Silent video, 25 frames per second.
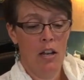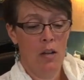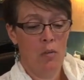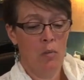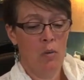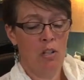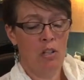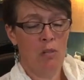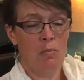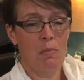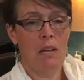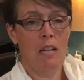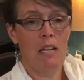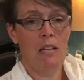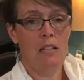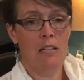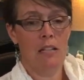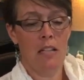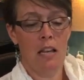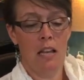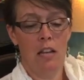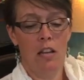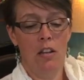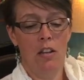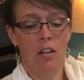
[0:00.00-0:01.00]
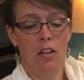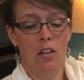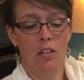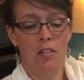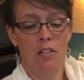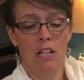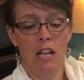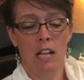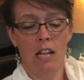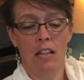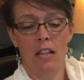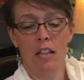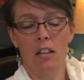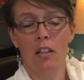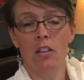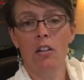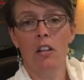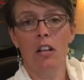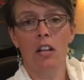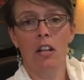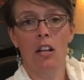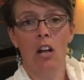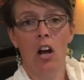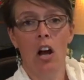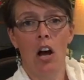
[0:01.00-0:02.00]
which means that, you know, you take the little
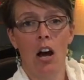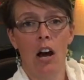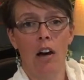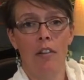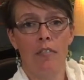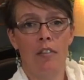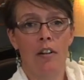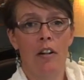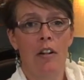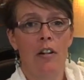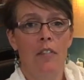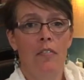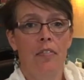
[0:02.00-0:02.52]
lid off.